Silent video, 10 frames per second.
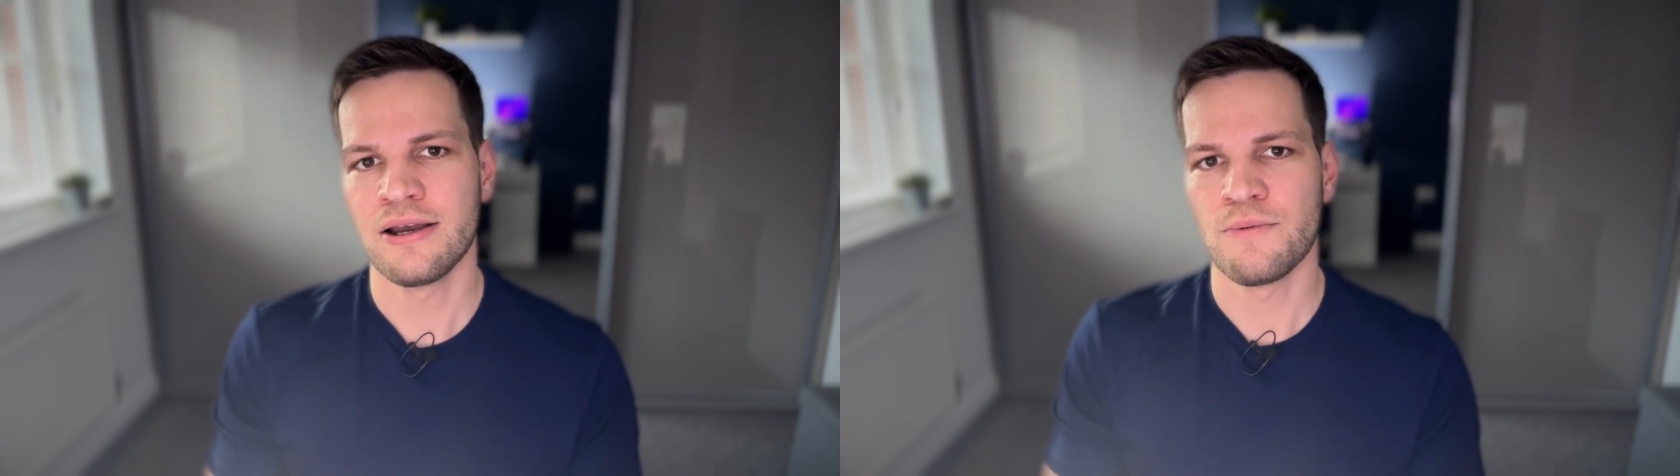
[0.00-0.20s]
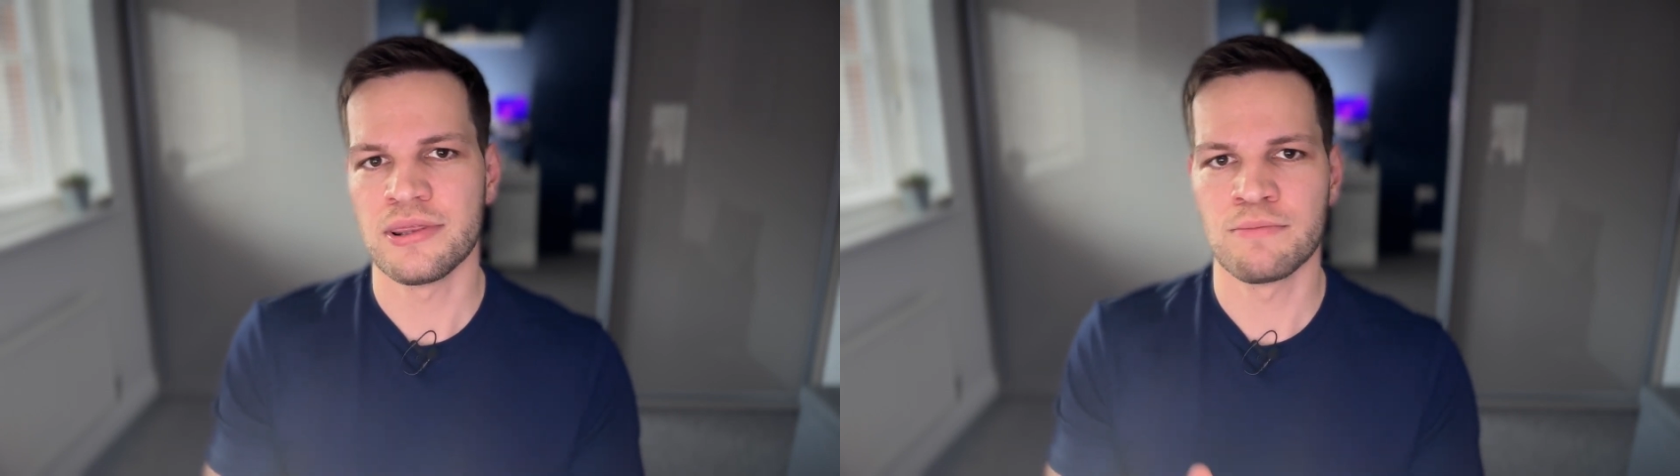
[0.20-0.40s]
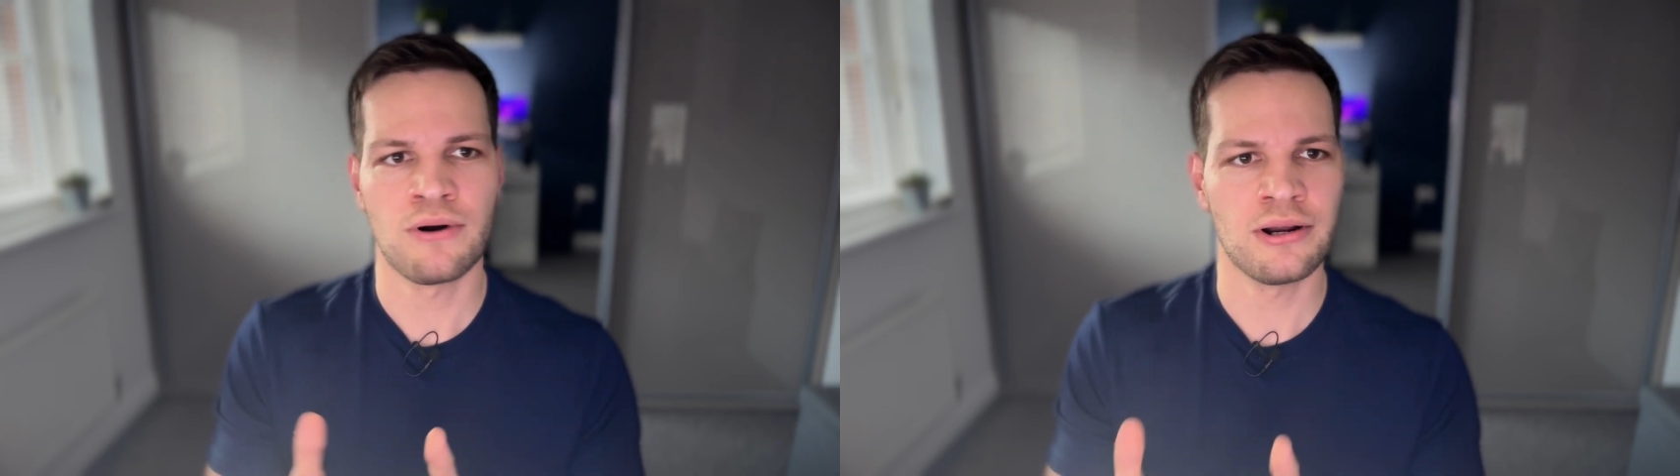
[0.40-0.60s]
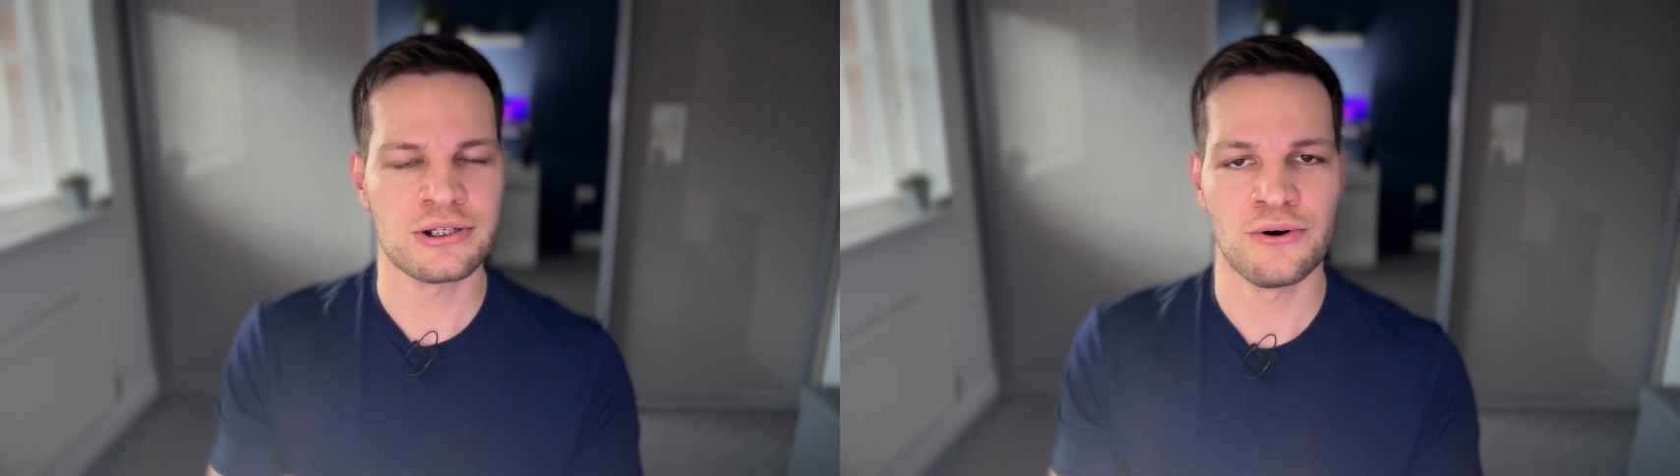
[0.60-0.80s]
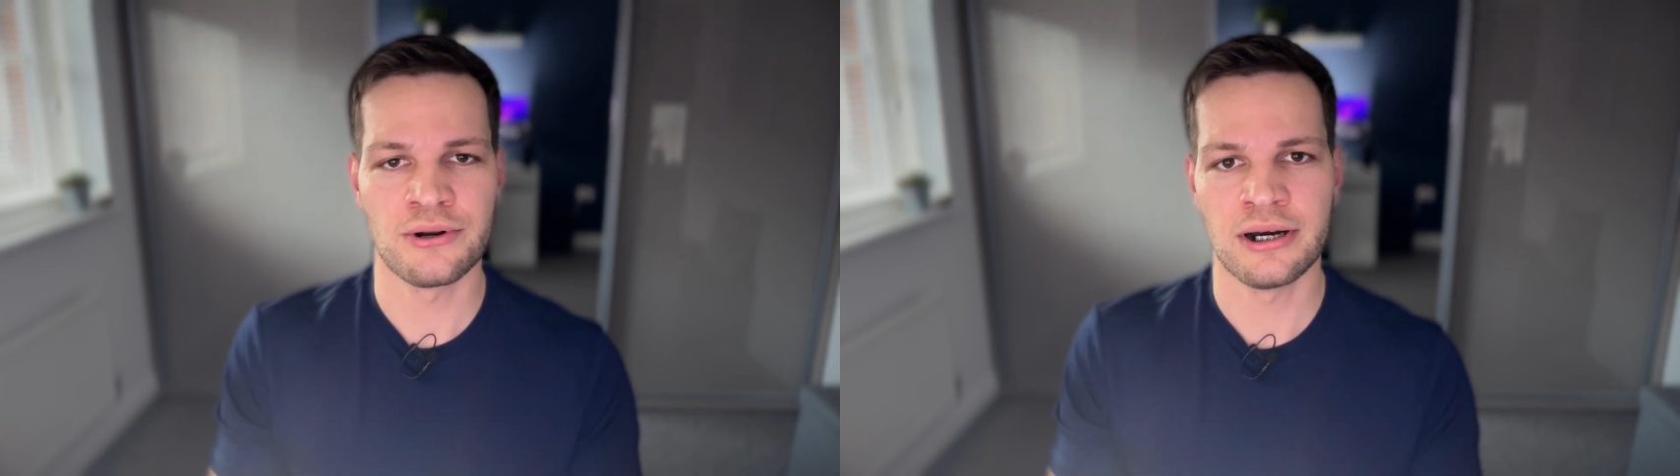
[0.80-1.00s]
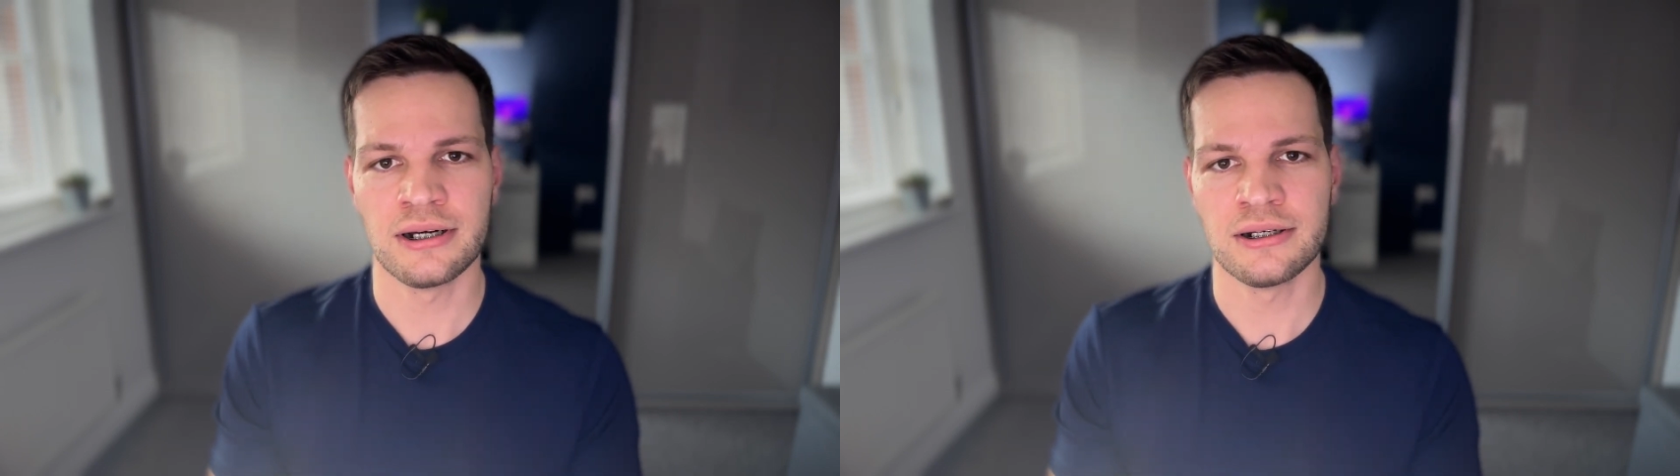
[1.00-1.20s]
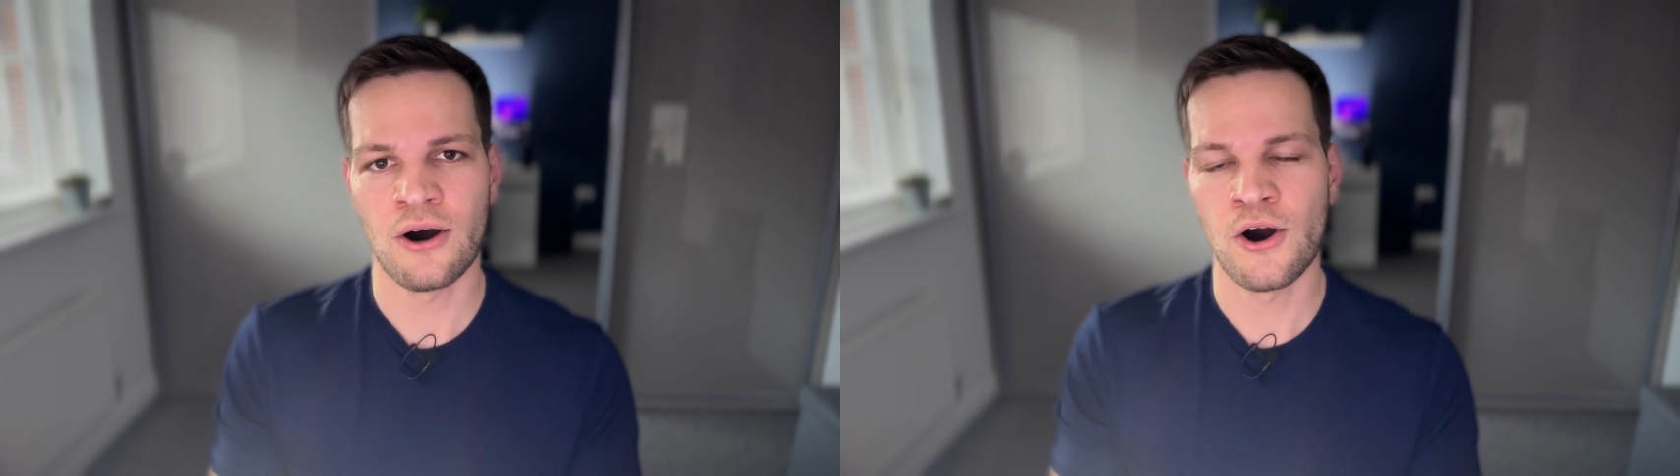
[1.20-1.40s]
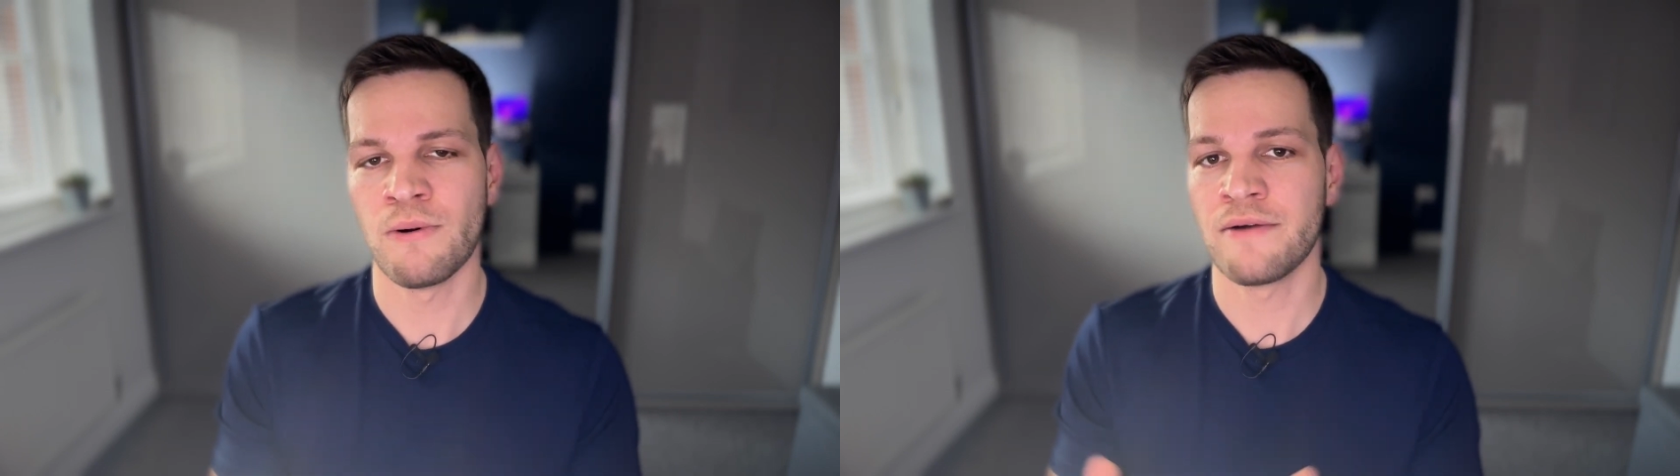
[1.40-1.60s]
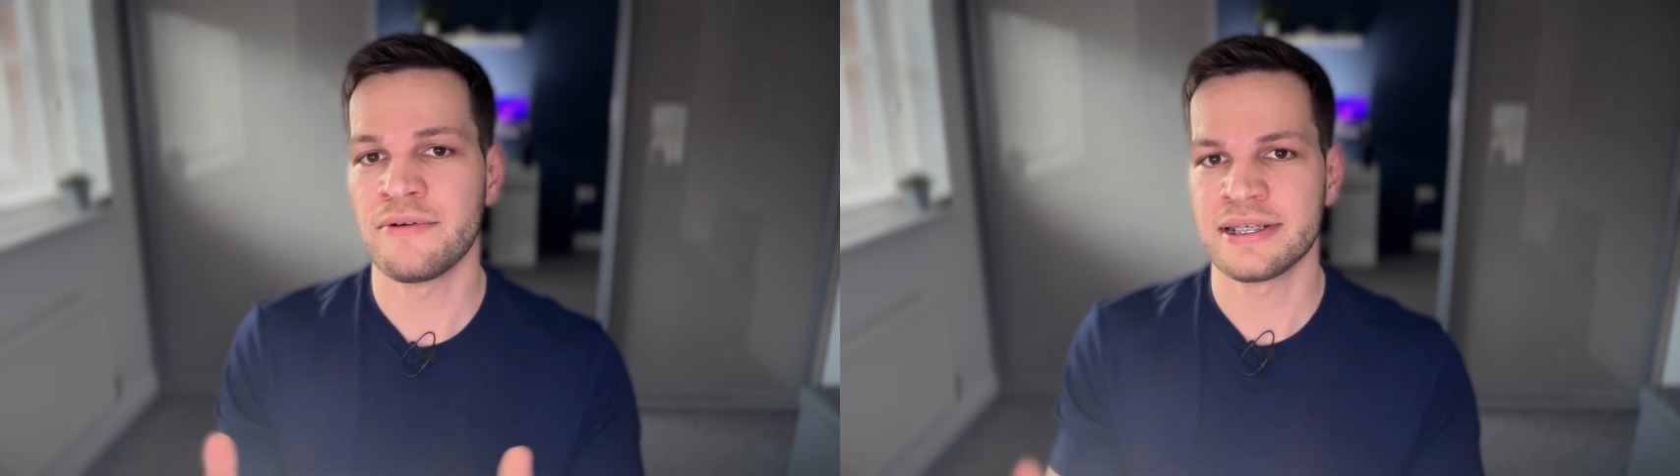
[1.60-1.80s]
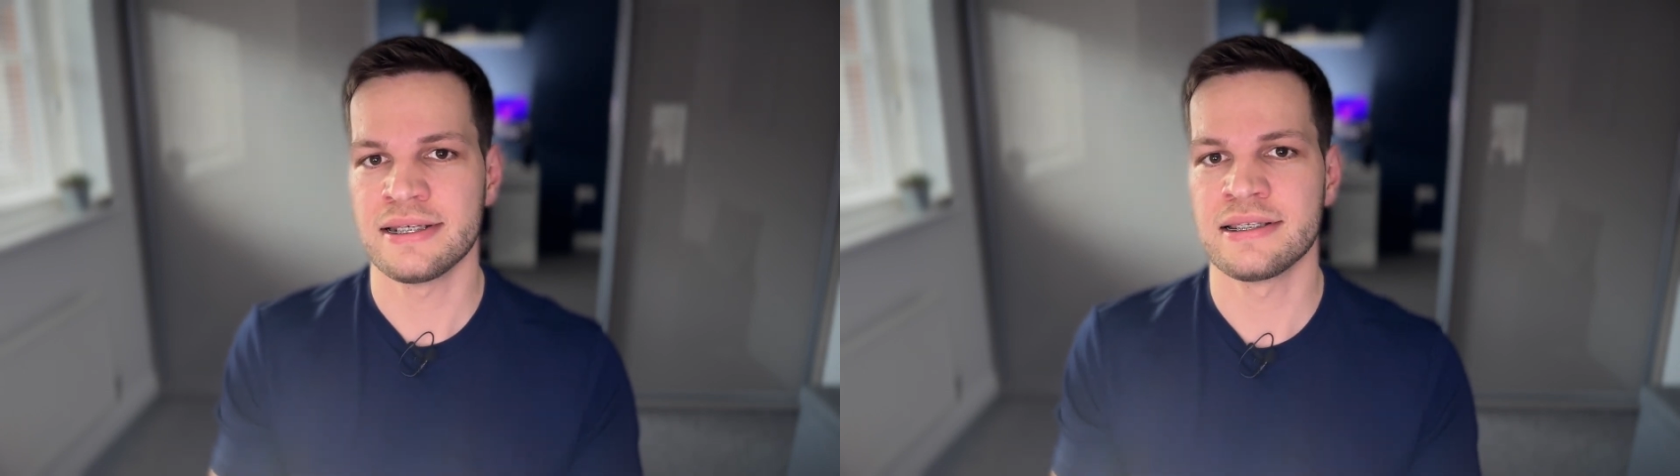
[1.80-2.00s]
with the product owner or whoever
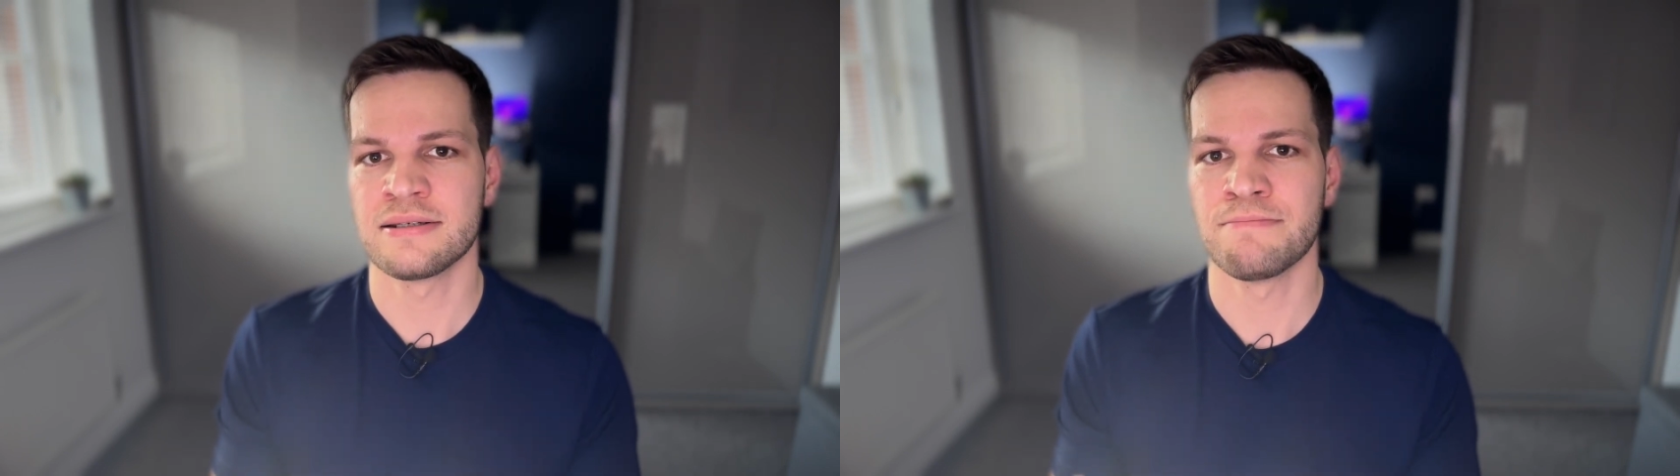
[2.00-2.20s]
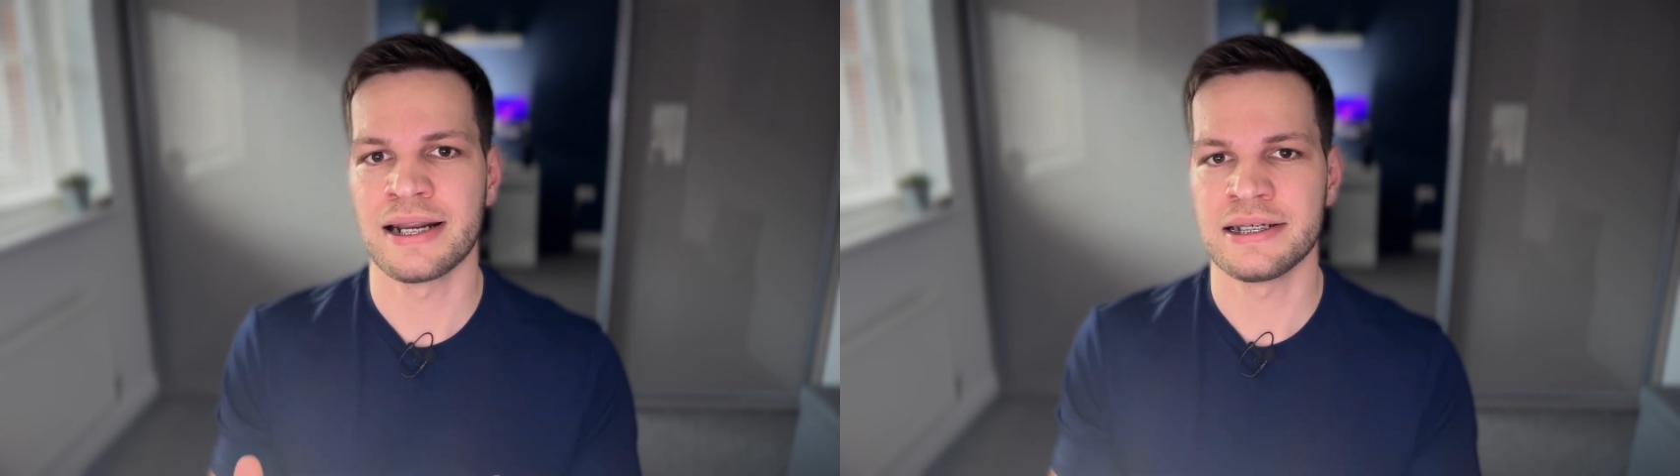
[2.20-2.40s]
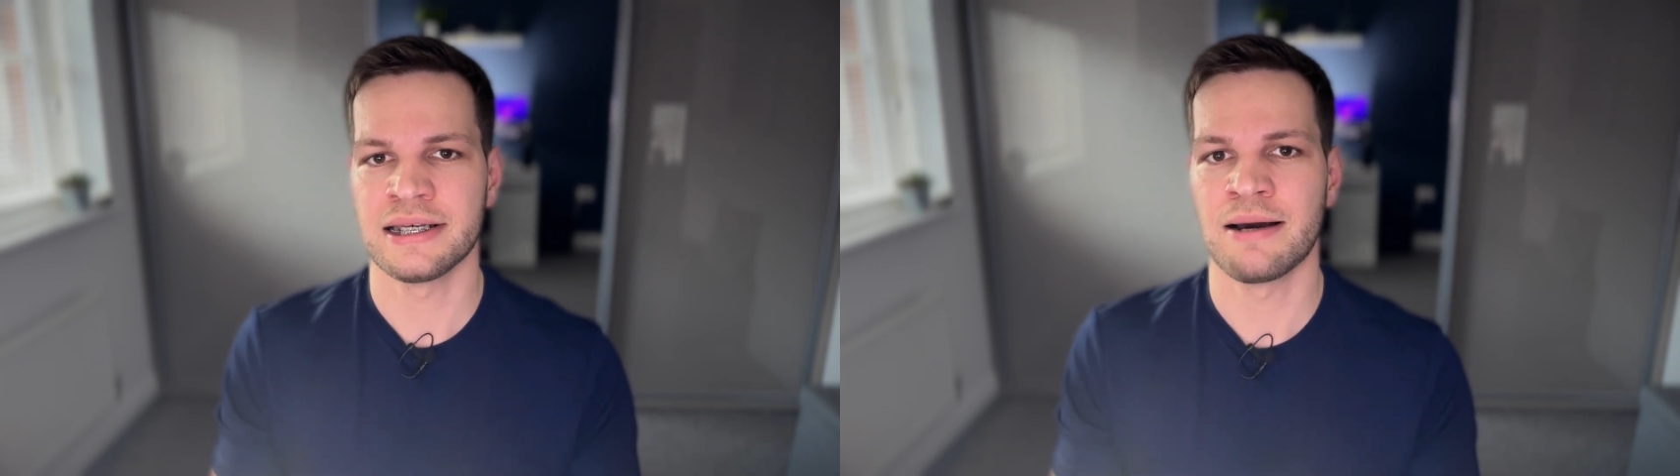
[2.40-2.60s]
it is that's managing